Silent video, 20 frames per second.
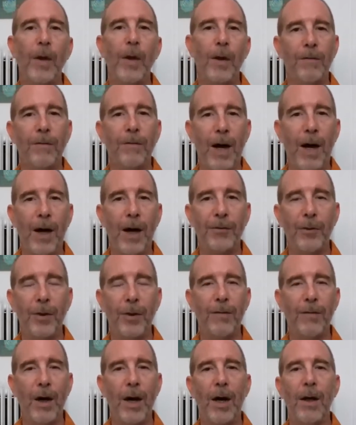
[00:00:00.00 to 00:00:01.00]

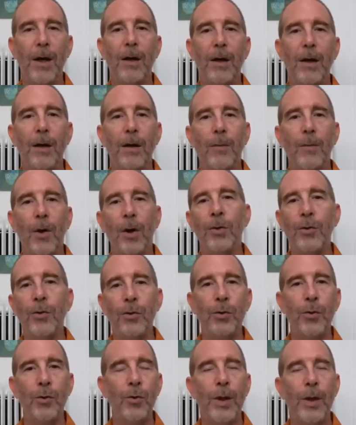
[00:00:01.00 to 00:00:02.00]
Vasudevaya,
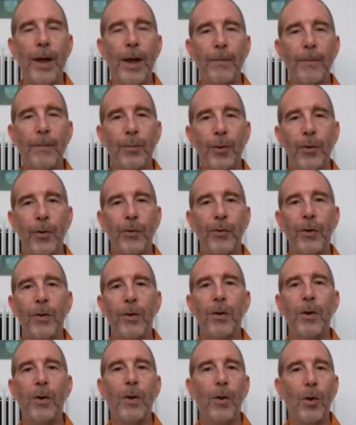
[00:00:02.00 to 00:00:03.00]
unto that
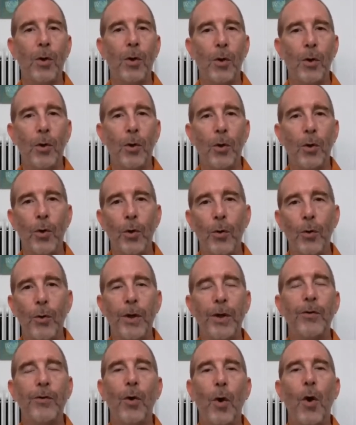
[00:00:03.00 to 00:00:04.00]
person
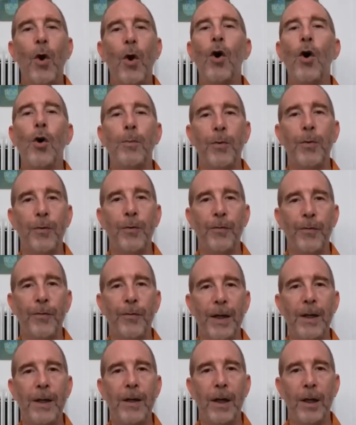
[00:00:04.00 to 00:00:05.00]
who is
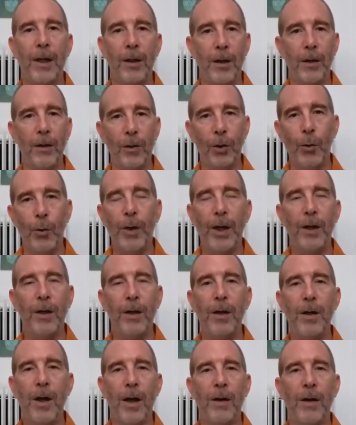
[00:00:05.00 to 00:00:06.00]
all-pervading,
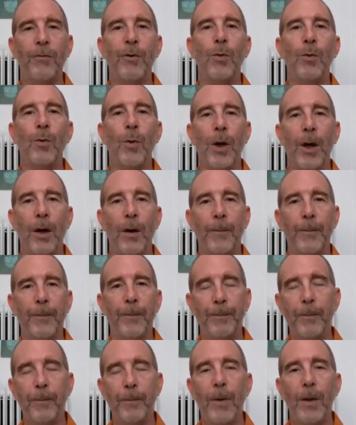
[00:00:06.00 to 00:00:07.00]
located everywhere.
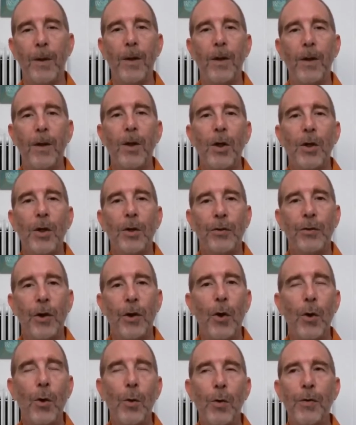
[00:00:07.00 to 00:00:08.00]

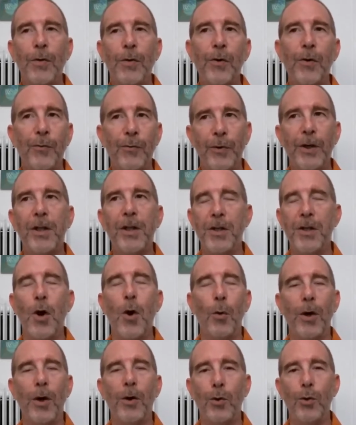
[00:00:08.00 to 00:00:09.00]
So there's really
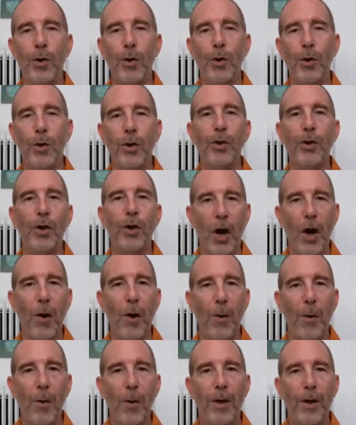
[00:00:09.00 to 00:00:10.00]
nowhere you can
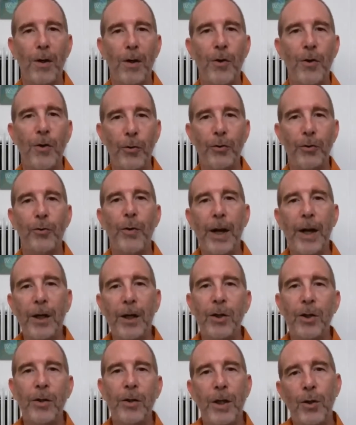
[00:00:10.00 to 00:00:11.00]
go, no
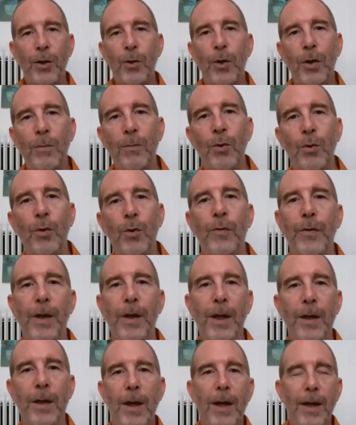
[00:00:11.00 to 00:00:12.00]
direction that you can
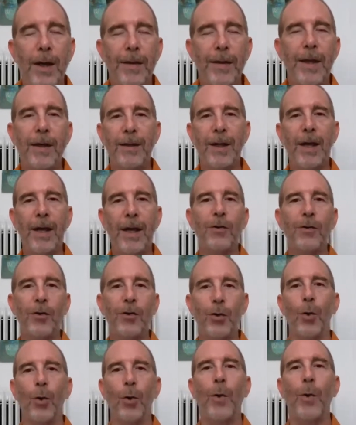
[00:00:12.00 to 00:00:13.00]
move in that
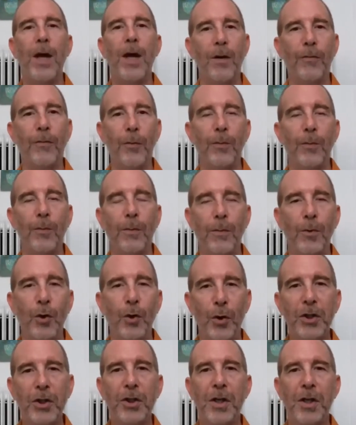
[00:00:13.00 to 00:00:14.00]
takes you away
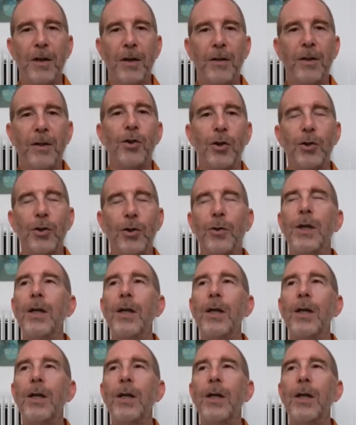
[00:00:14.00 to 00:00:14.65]
from Krishna.